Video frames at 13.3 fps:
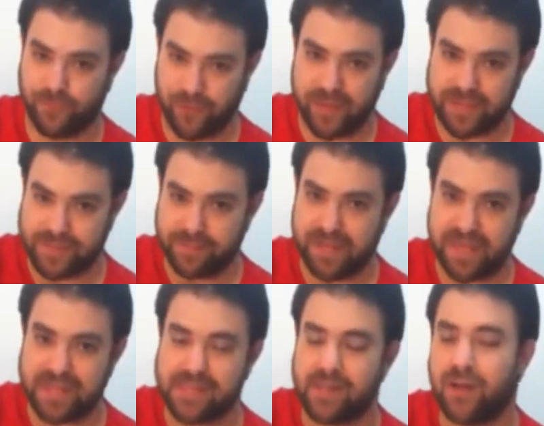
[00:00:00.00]
with its
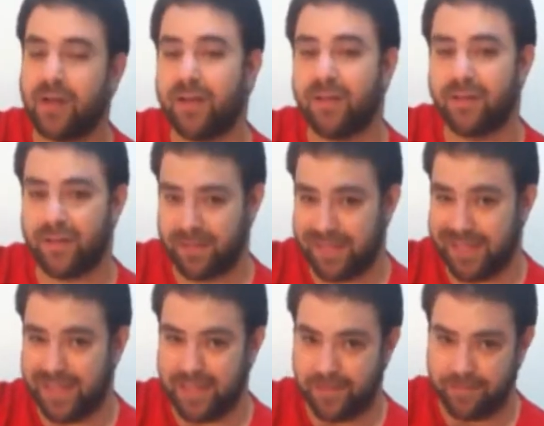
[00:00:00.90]
bass on the
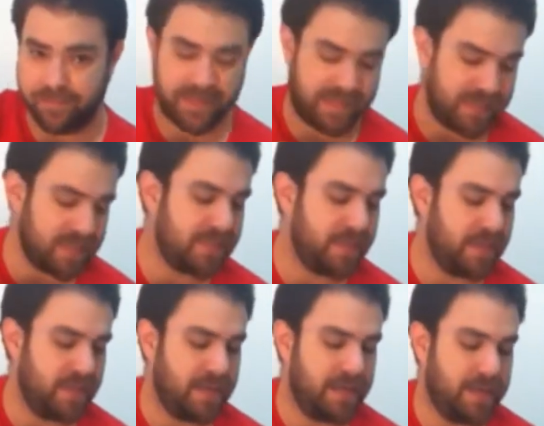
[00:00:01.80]
E bass,
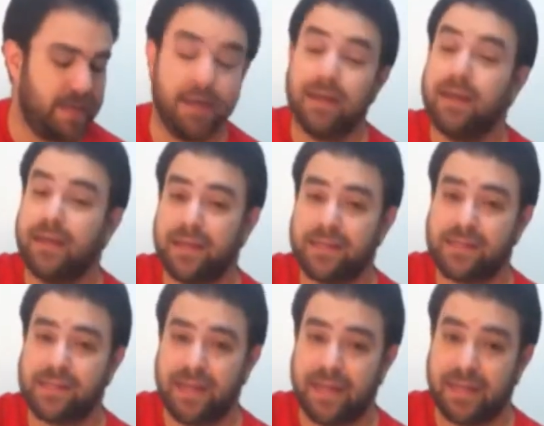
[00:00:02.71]

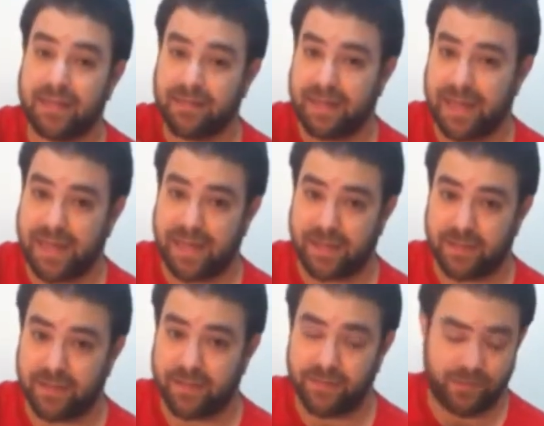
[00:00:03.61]
is at
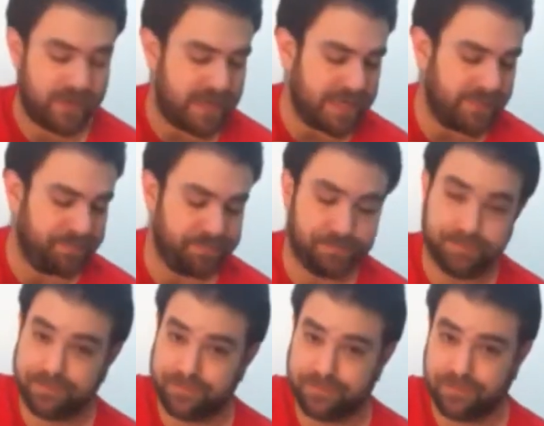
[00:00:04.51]
8, right?
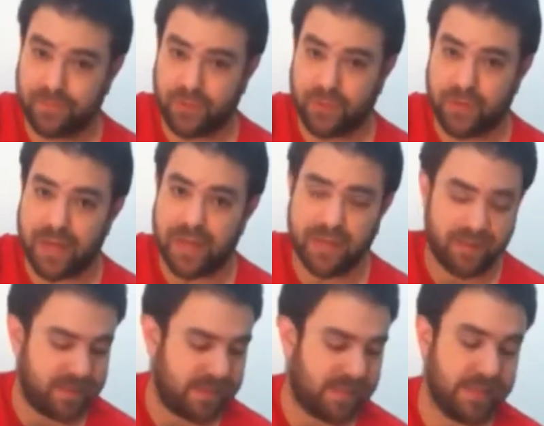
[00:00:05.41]
Okay,
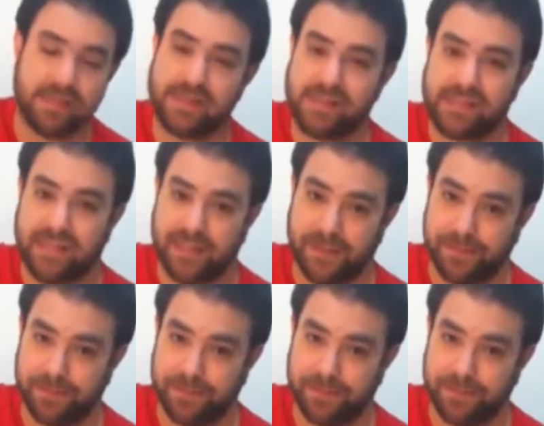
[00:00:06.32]
this is C.